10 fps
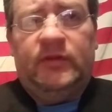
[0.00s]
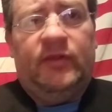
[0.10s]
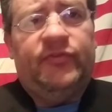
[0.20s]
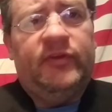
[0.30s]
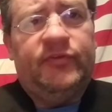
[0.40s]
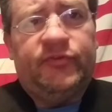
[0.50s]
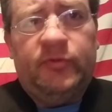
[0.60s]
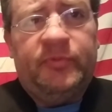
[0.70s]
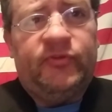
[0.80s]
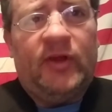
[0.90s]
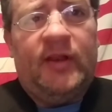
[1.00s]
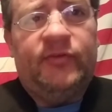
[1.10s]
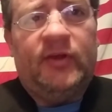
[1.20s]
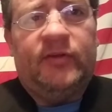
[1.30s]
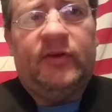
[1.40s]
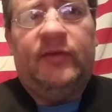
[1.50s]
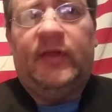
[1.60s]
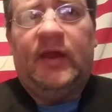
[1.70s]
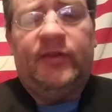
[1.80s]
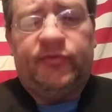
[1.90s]
they see a stupid challenge out there,
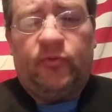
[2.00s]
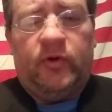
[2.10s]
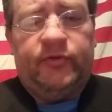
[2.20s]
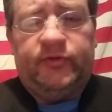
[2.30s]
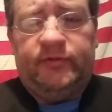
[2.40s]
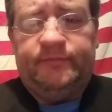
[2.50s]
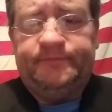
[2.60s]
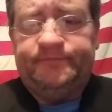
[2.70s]
they got to squash it.